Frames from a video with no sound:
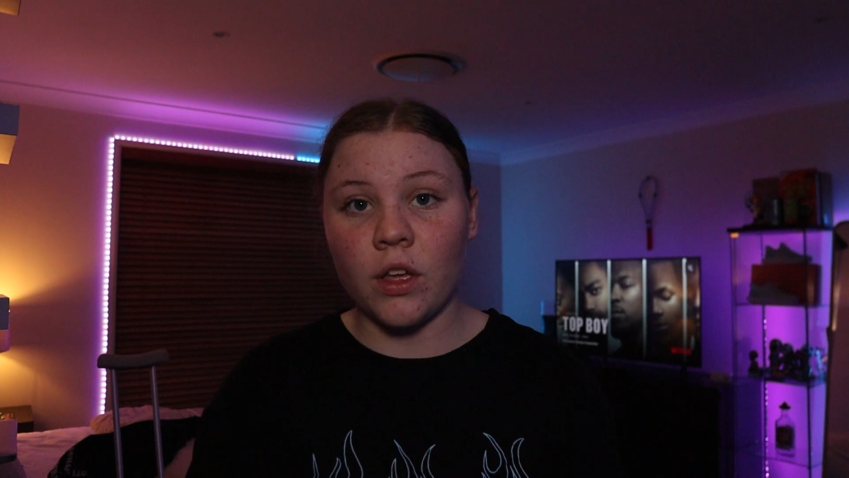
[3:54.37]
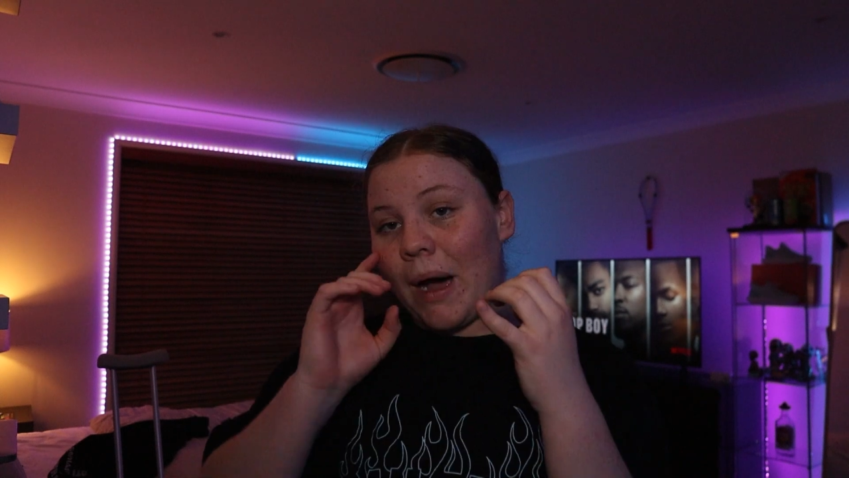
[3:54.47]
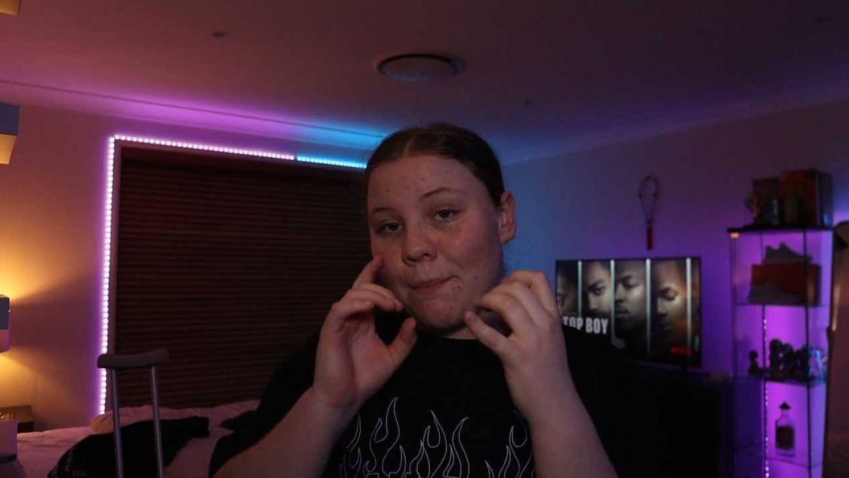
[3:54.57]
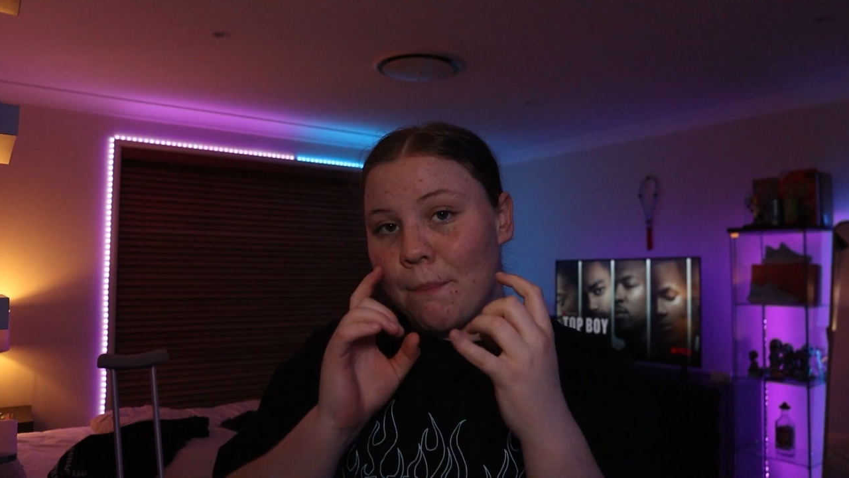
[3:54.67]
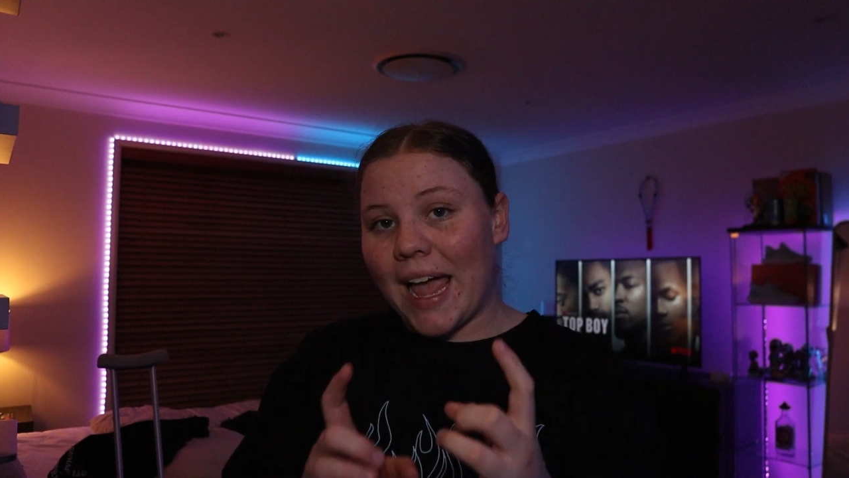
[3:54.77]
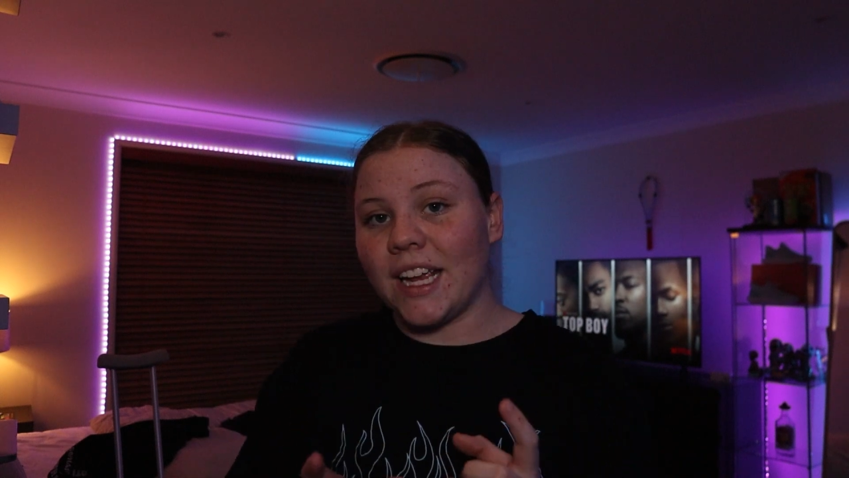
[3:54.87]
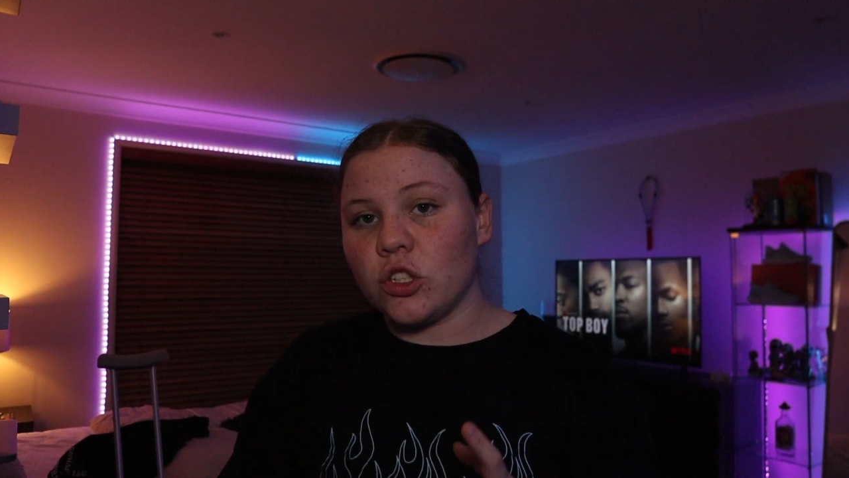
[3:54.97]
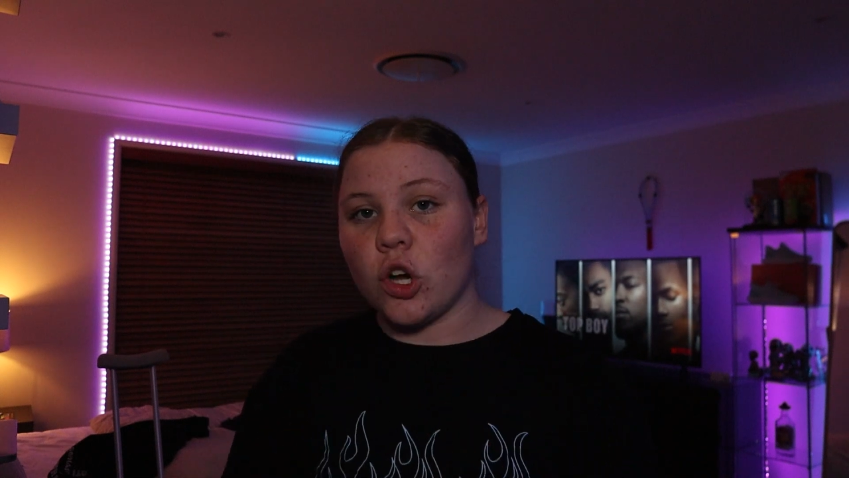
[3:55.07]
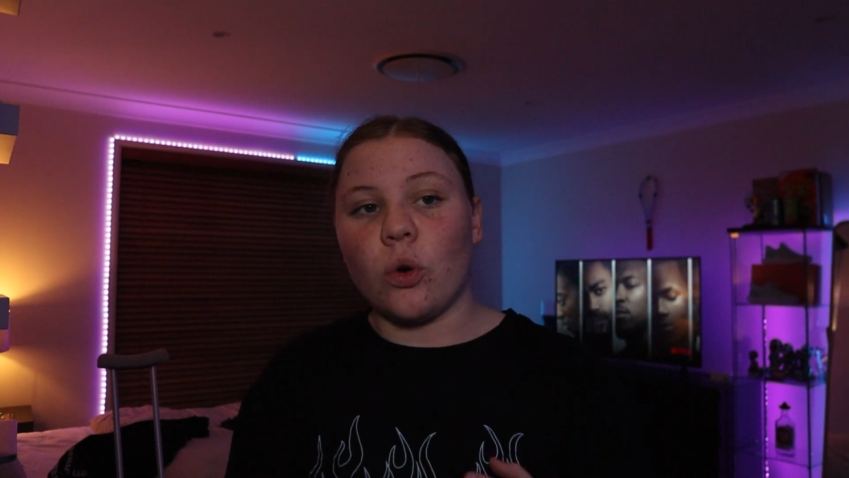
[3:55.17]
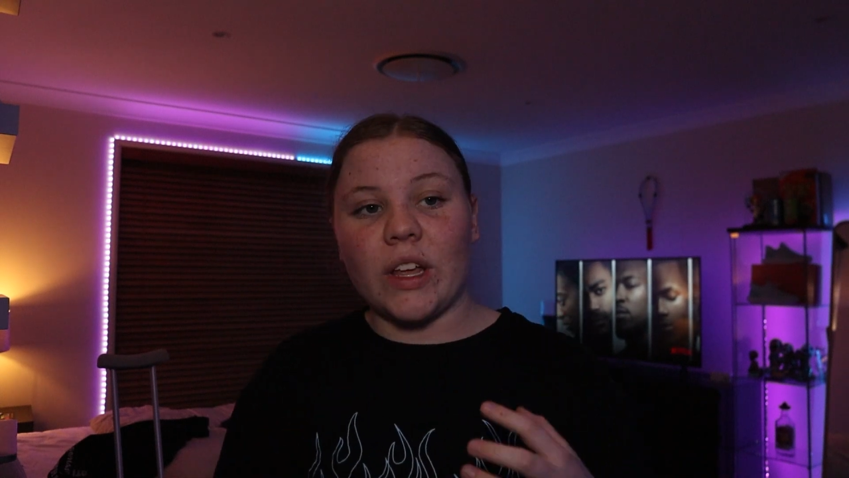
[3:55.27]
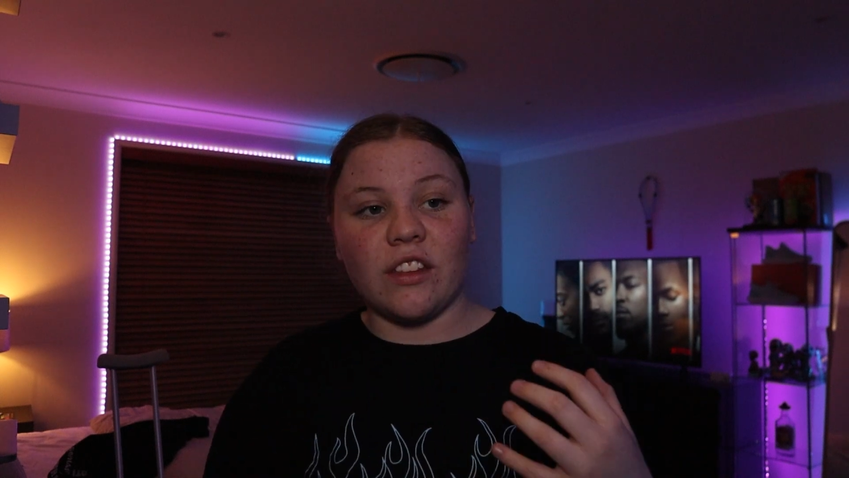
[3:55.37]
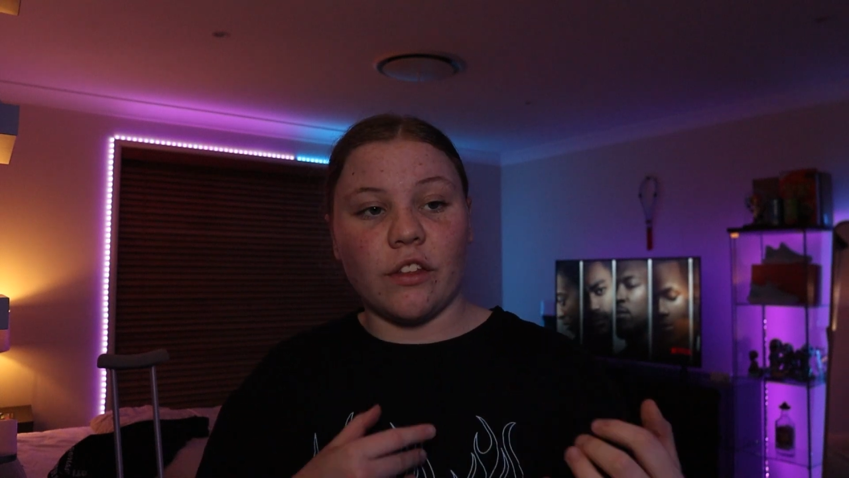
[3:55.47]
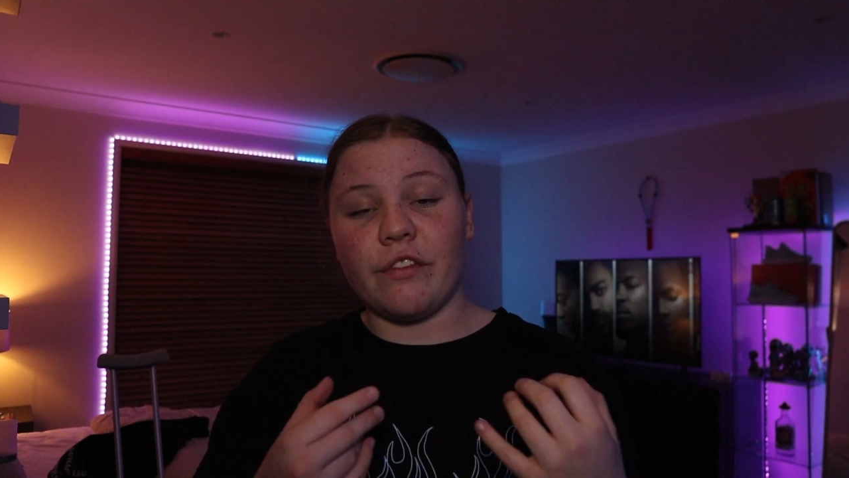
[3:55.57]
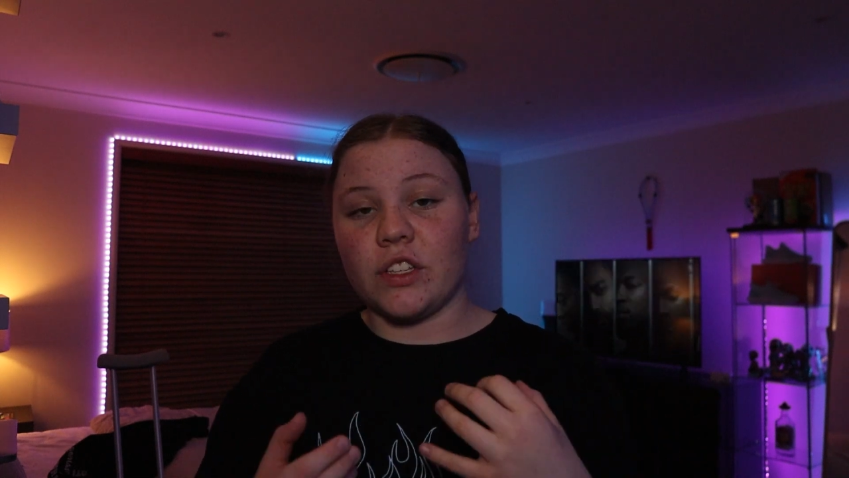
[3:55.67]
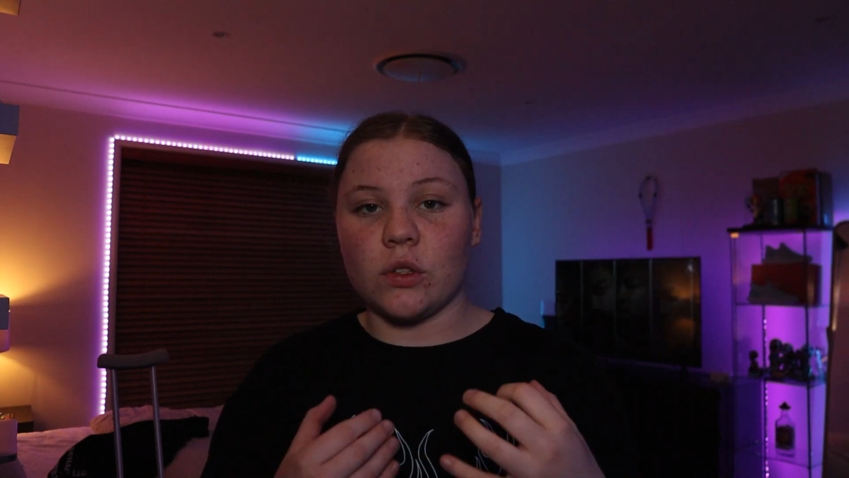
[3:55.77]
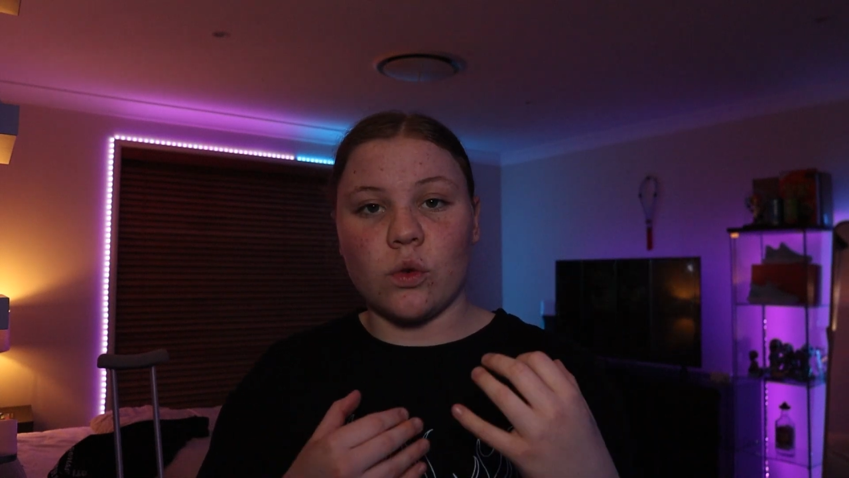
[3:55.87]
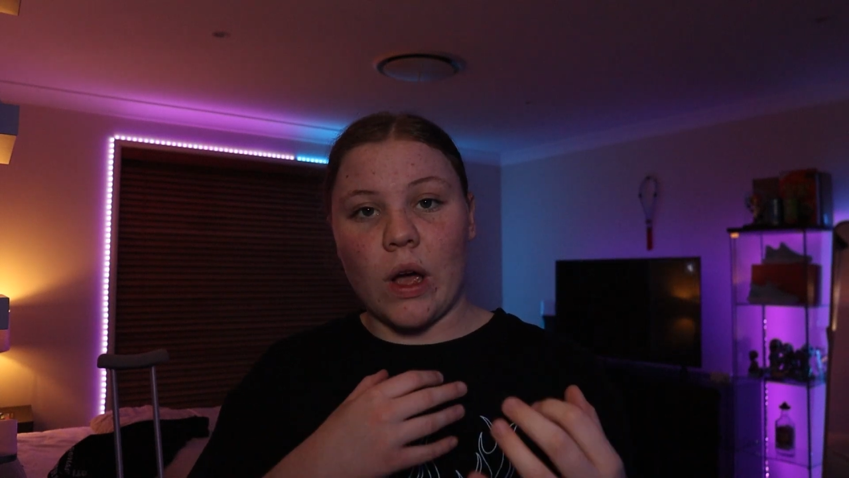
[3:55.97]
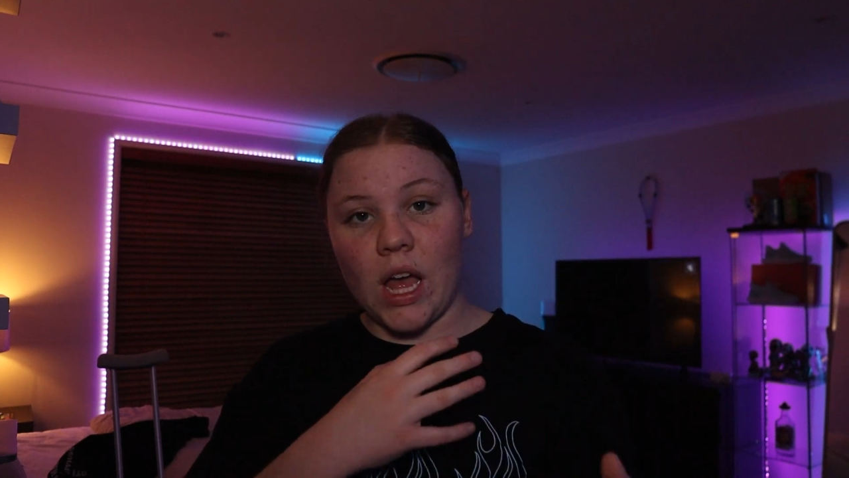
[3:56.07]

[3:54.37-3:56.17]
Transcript: My main goal in the physical